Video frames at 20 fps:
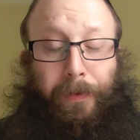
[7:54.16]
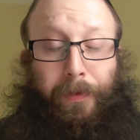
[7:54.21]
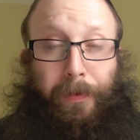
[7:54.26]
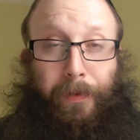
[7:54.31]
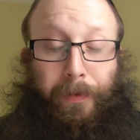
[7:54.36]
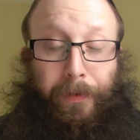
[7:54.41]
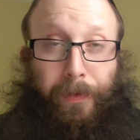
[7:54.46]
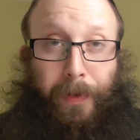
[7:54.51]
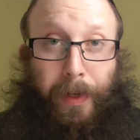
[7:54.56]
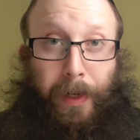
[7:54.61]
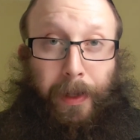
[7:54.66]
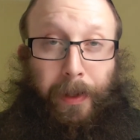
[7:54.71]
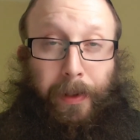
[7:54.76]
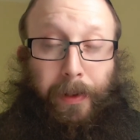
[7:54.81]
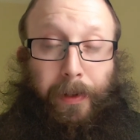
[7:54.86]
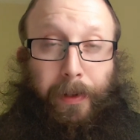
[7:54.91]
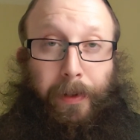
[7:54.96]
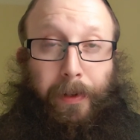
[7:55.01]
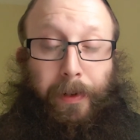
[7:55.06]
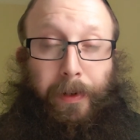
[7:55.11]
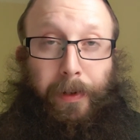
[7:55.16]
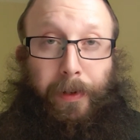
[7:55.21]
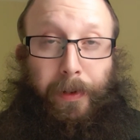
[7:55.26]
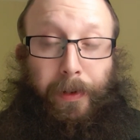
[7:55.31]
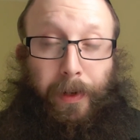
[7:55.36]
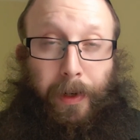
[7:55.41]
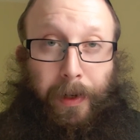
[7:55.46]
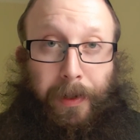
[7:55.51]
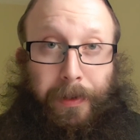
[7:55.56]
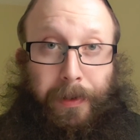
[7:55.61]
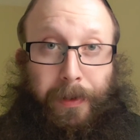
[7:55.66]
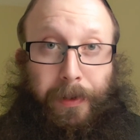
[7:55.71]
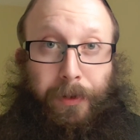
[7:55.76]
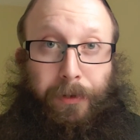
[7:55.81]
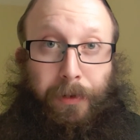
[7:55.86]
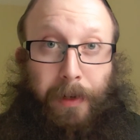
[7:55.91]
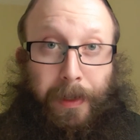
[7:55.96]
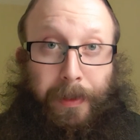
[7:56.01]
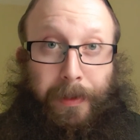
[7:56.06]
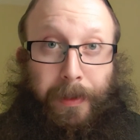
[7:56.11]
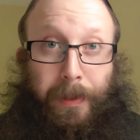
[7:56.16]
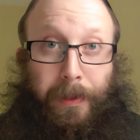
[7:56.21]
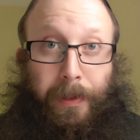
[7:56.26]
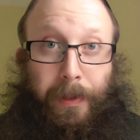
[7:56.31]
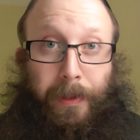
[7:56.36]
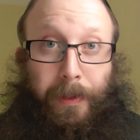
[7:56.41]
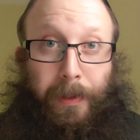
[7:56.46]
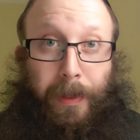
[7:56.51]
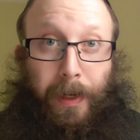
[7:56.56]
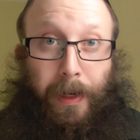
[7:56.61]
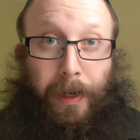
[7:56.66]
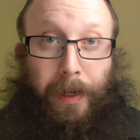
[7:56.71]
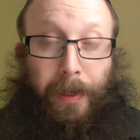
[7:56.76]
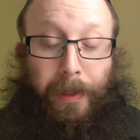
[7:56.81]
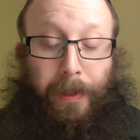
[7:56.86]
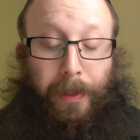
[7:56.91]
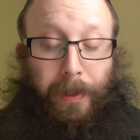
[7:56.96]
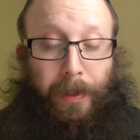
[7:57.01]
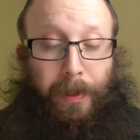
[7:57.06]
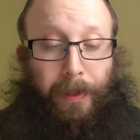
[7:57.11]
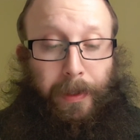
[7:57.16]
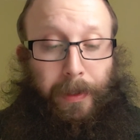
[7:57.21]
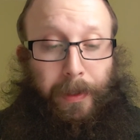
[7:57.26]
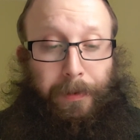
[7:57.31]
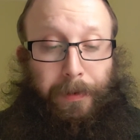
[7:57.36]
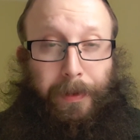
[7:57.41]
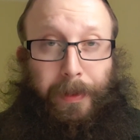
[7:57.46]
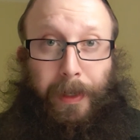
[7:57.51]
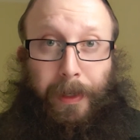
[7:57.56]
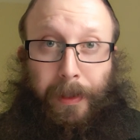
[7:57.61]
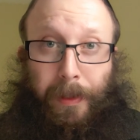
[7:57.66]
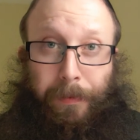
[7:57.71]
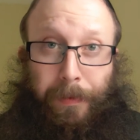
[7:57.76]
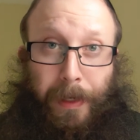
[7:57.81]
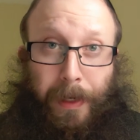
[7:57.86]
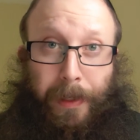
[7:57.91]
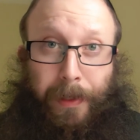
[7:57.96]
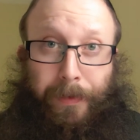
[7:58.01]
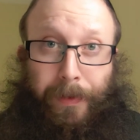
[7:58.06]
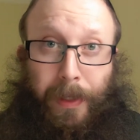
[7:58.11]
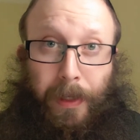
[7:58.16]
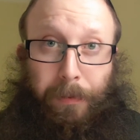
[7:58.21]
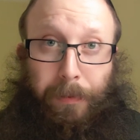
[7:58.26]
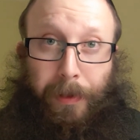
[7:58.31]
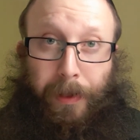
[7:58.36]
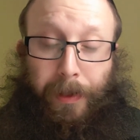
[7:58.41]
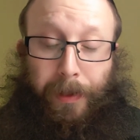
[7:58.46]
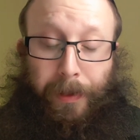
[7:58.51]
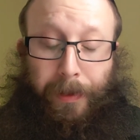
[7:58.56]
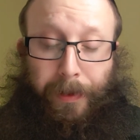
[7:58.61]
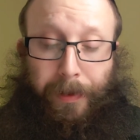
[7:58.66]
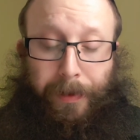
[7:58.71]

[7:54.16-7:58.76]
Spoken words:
faith, thoughts, trust in God that they will take them out of that pit.